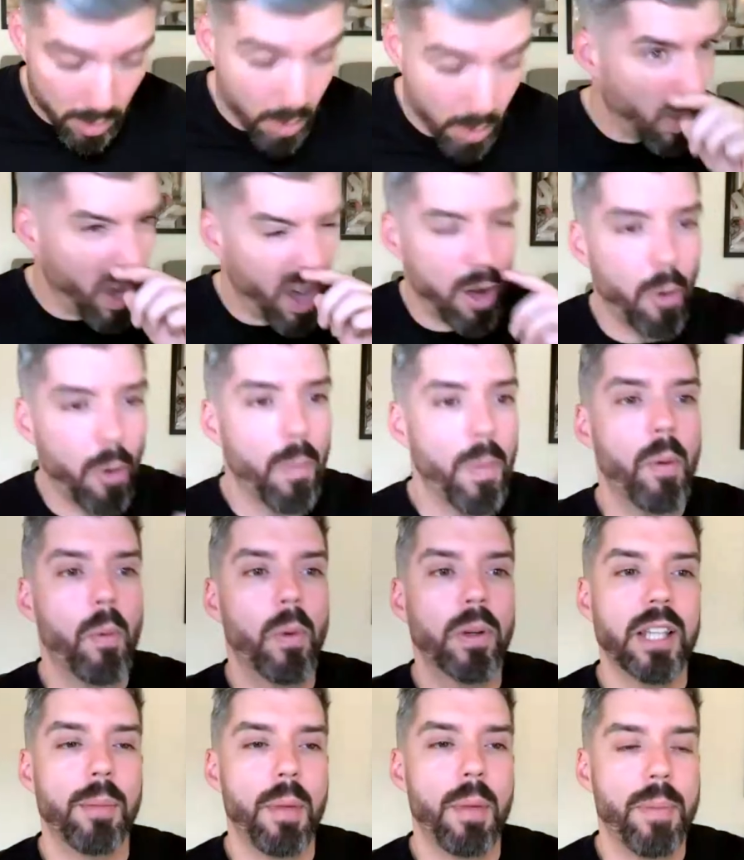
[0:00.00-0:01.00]
Well,
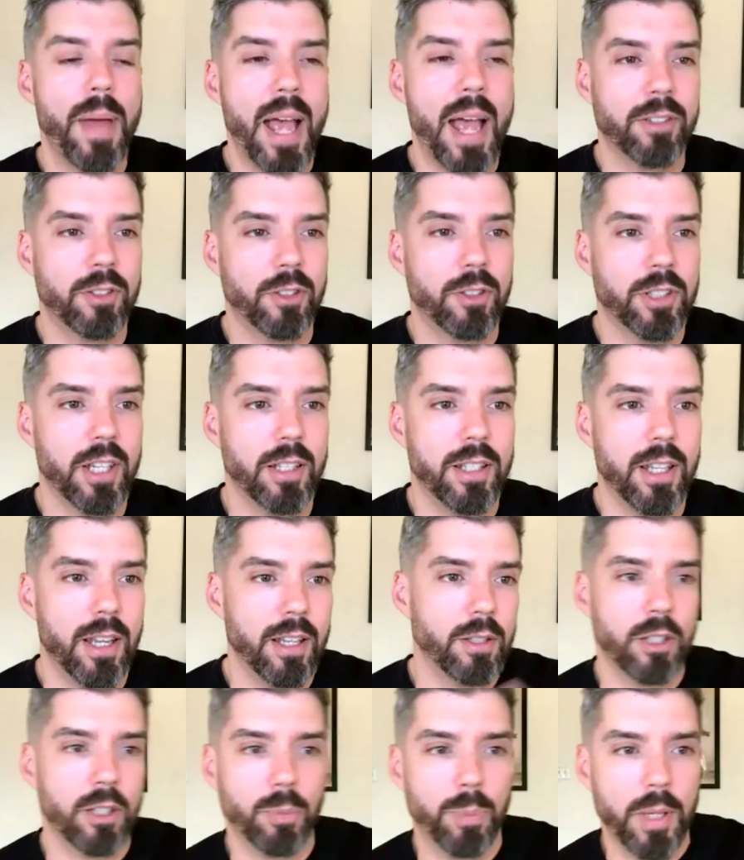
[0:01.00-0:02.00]
one time my pastor said
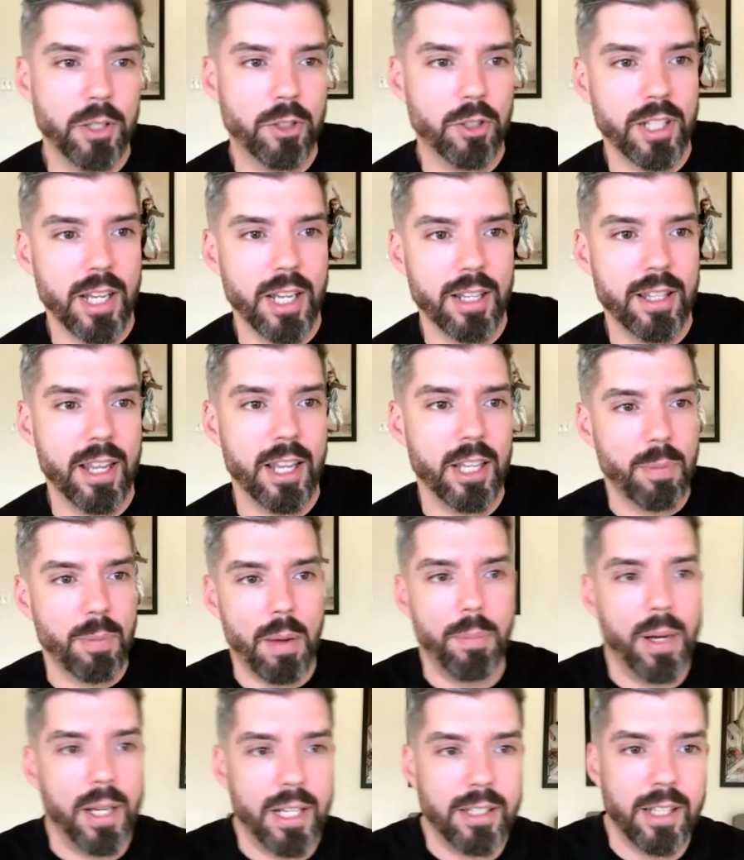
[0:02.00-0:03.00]
this preacher said this, my
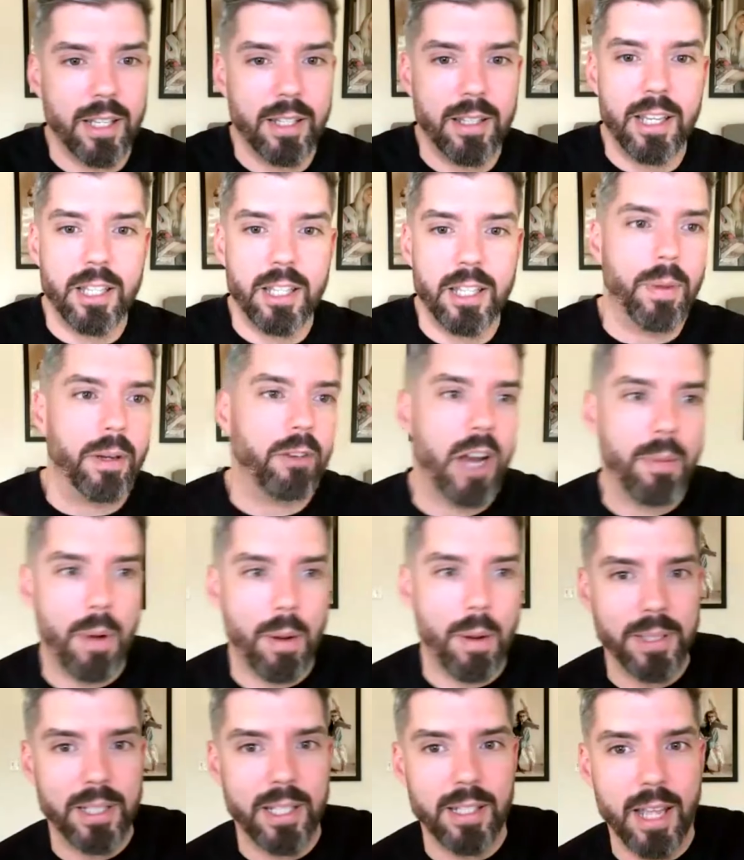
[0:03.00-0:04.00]
buddy said this, my
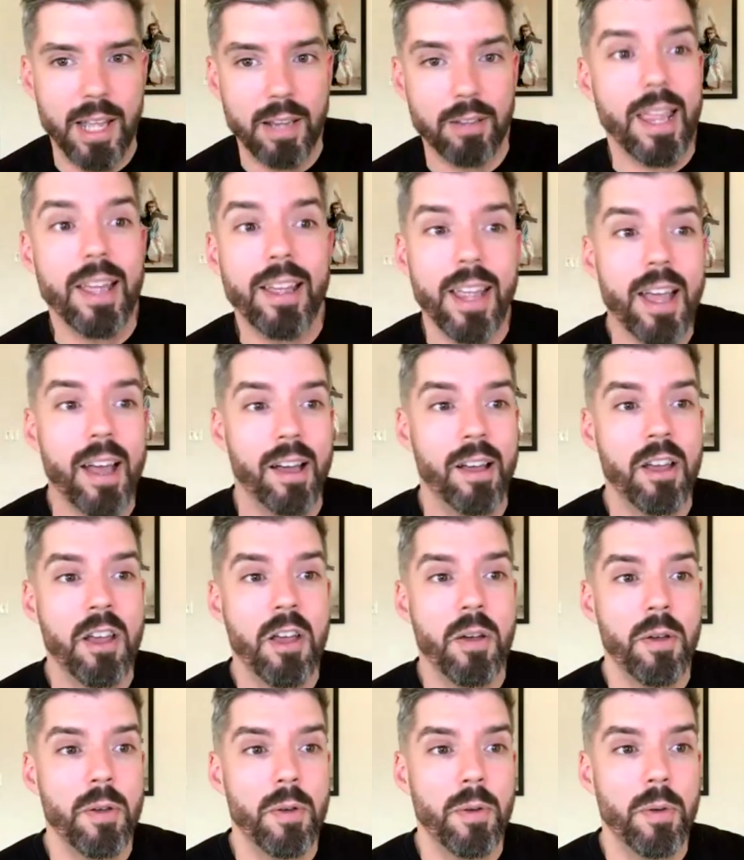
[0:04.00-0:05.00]
grandmama said that. Yeah.
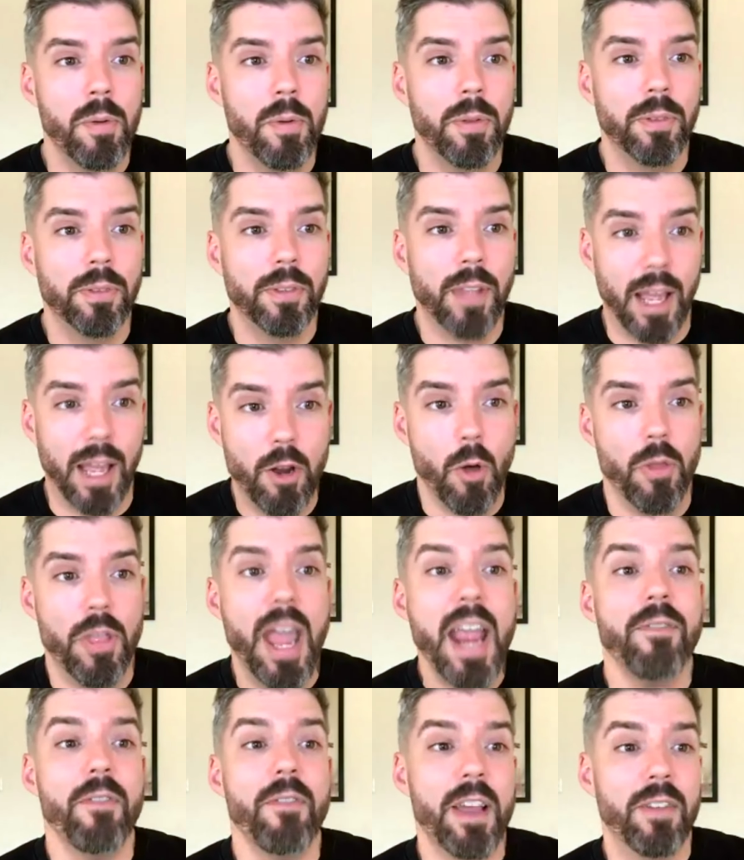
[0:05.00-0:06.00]
I know
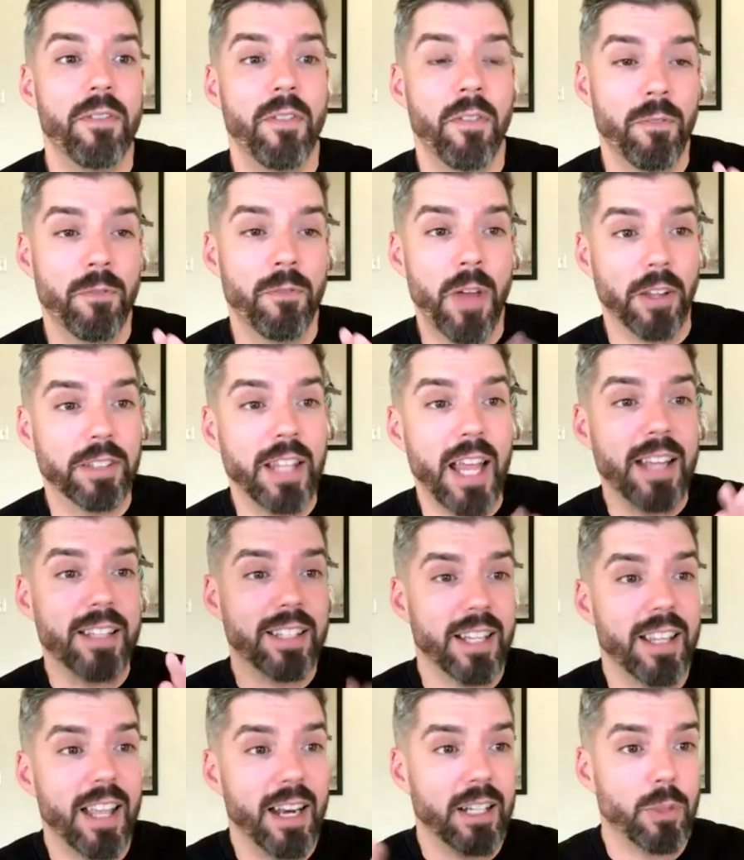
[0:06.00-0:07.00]
they felt that,
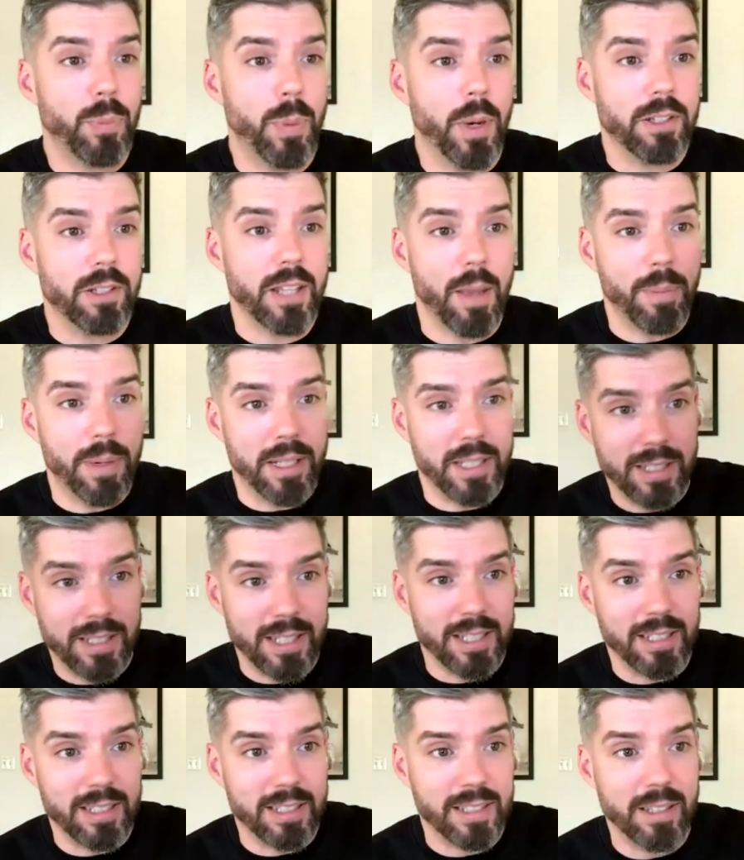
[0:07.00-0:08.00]
said that, experienced that, but
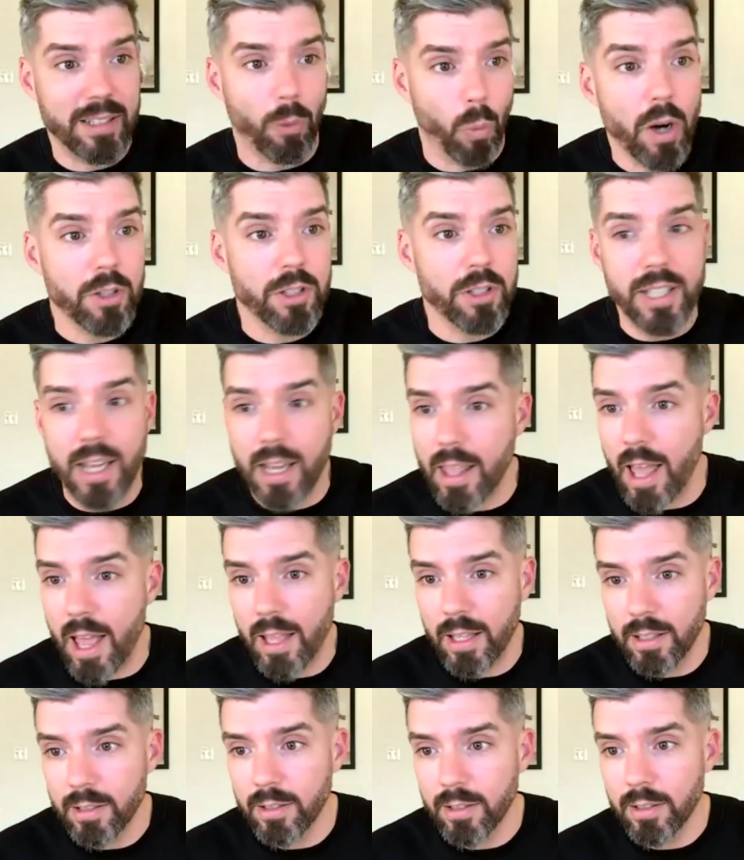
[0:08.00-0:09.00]
does the word say that?
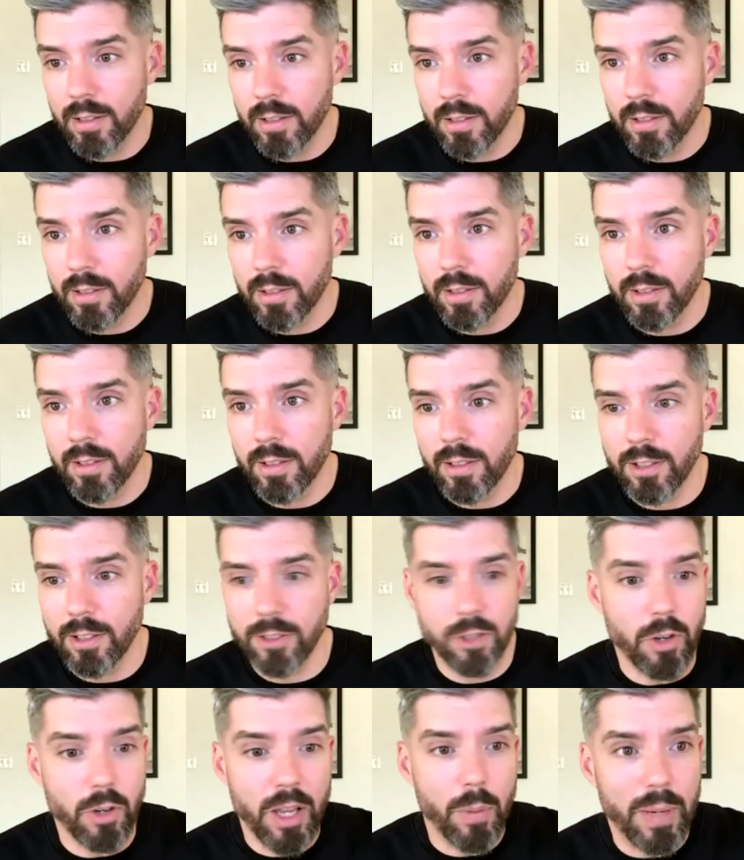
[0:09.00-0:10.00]

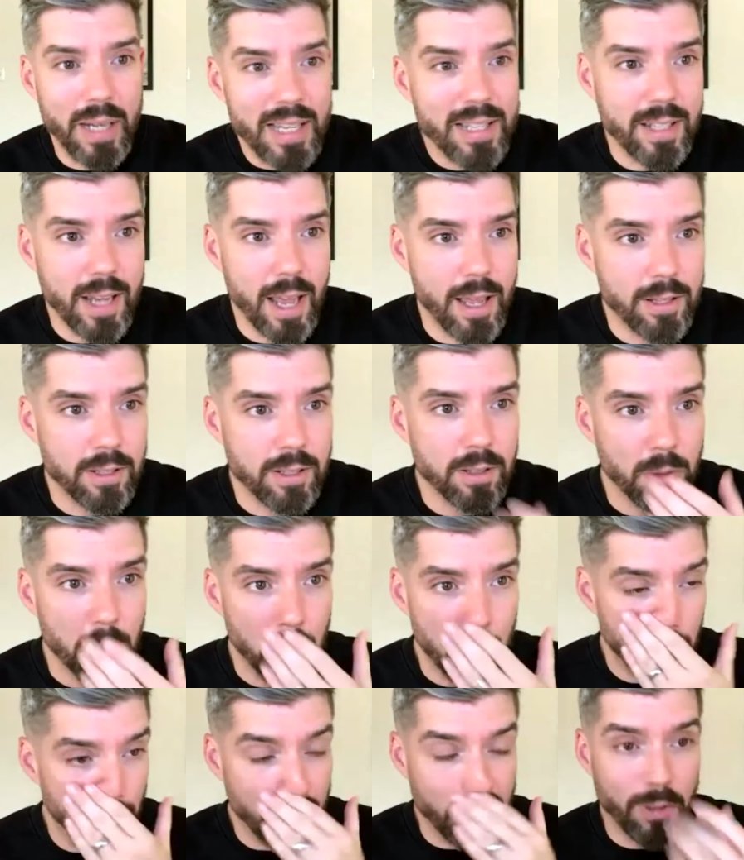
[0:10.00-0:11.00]
Let's go get what it says.
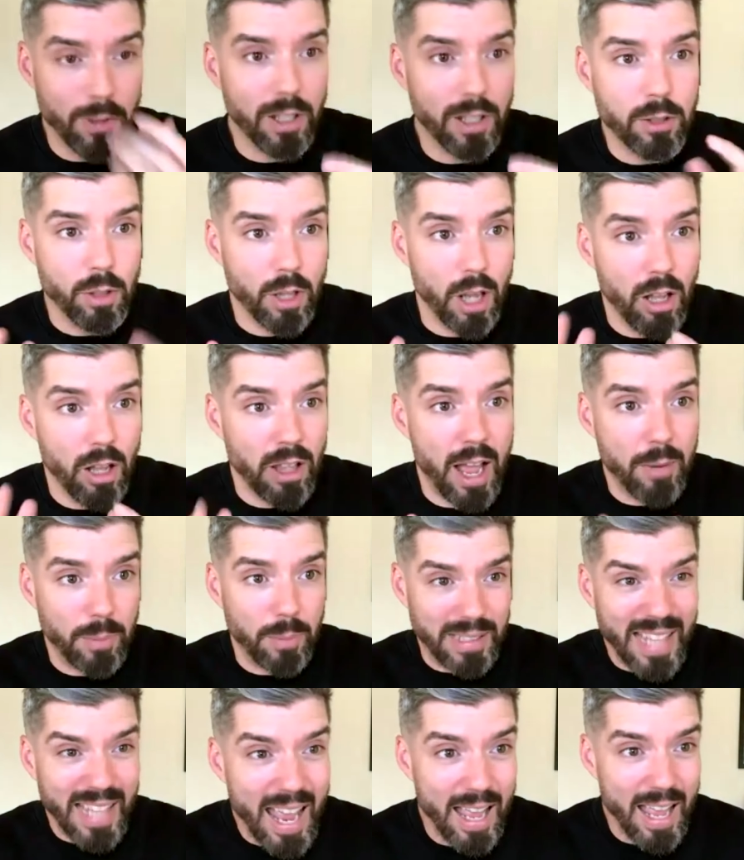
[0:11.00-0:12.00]
Let's align
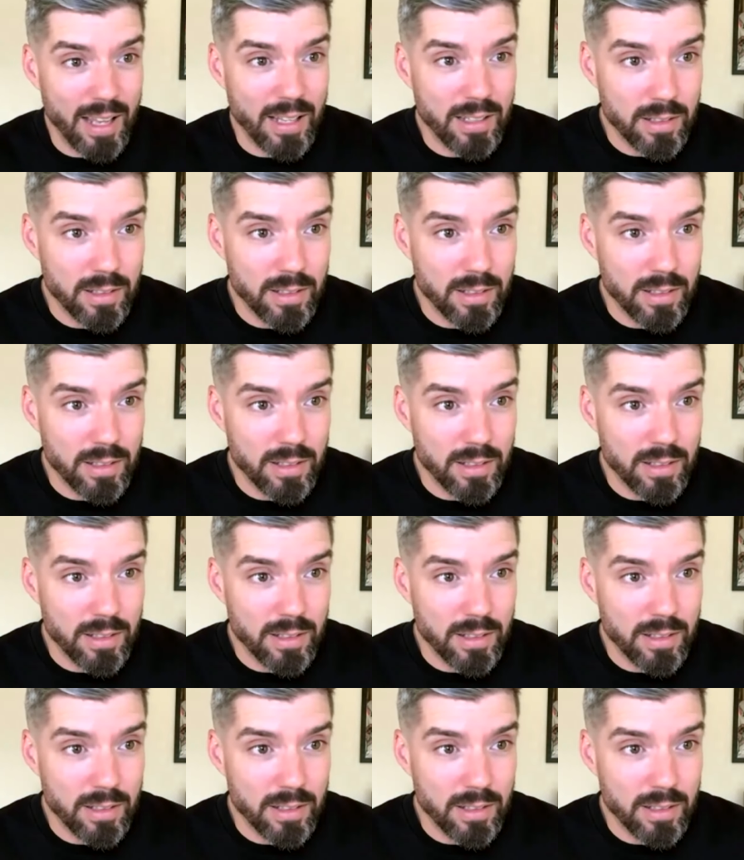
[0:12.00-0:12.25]
with that.